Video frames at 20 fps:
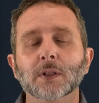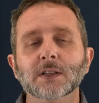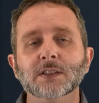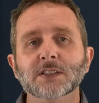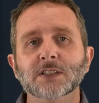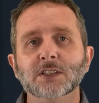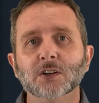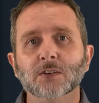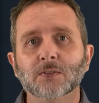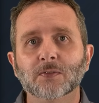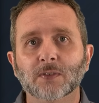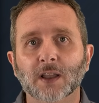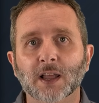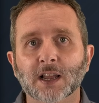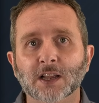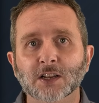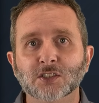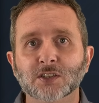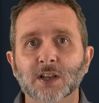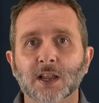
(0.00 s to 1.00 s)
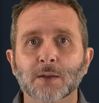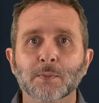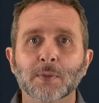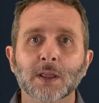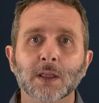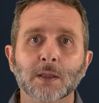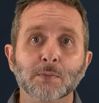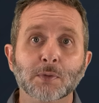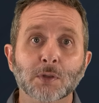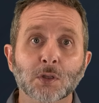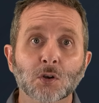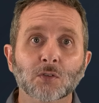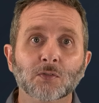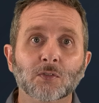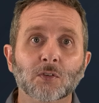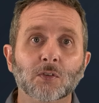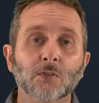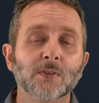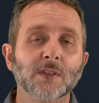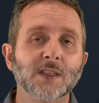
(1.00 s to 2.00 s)
pleasing your flesh and being
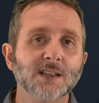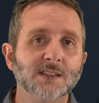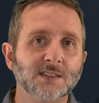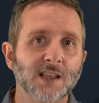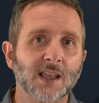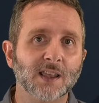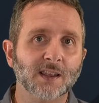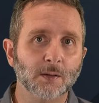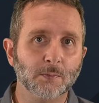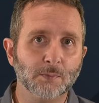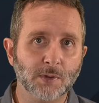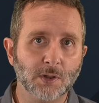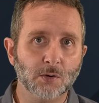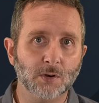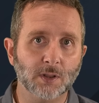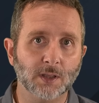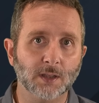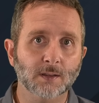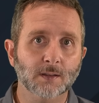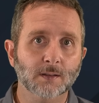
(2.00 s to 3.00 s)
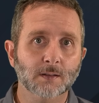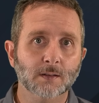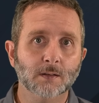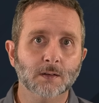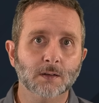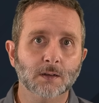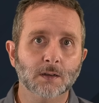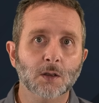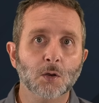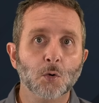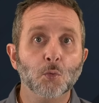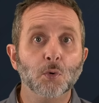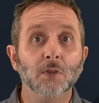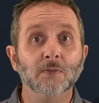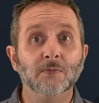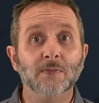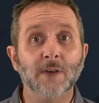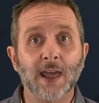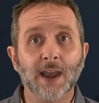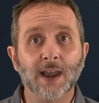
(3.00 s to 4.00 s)
beautiful for the sake of beauty.
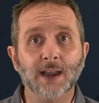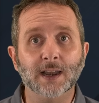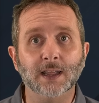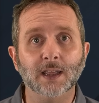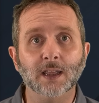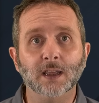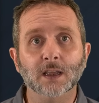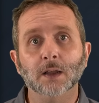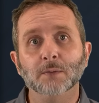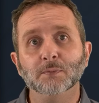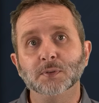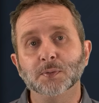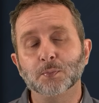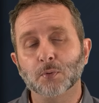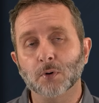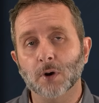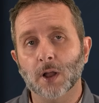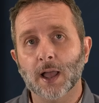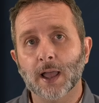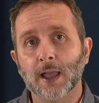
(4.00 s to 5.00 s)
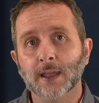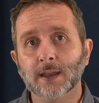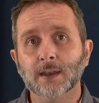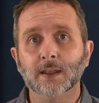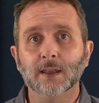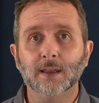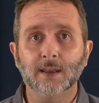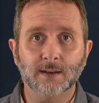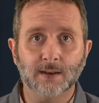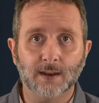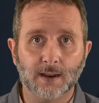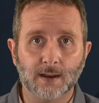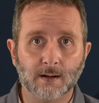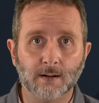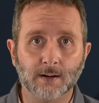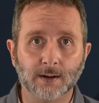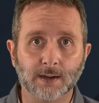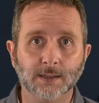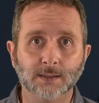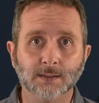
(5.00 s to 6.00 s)
With vanity comes pride and
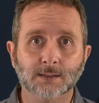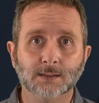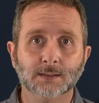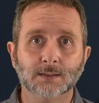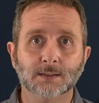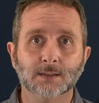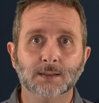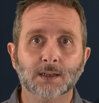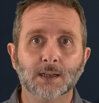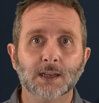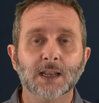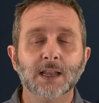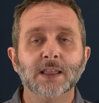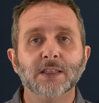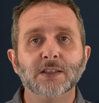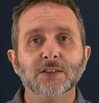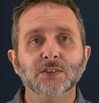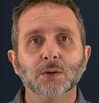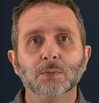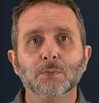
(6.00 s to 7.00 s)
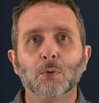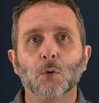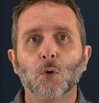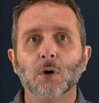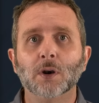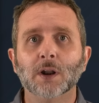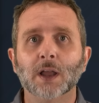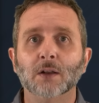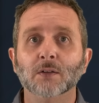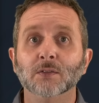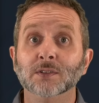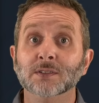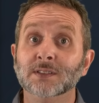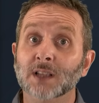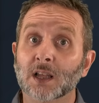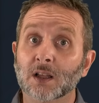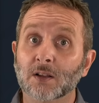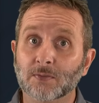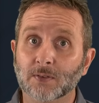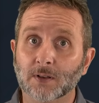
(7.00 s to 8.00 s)
arrogance. These are born out of
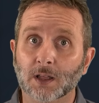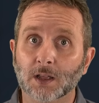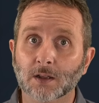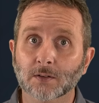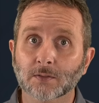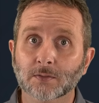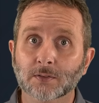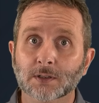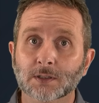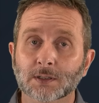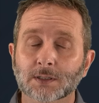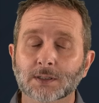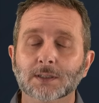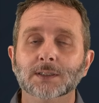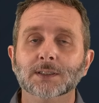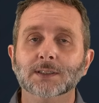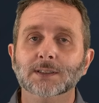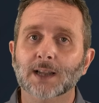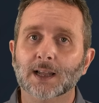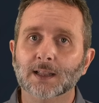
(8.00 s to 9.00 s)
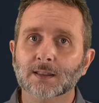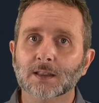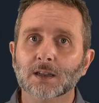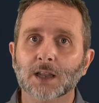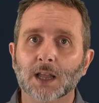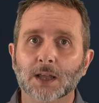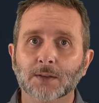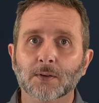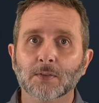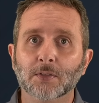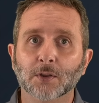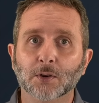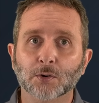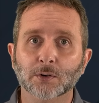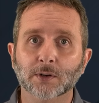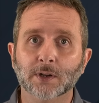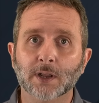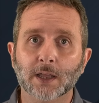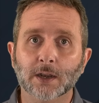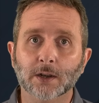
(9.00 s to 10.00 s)
self love, not the love of the
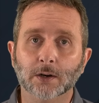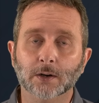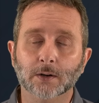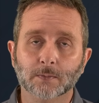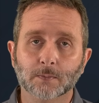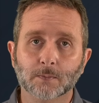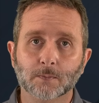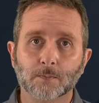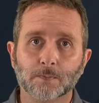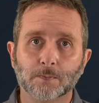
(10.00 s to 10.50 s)
Creator.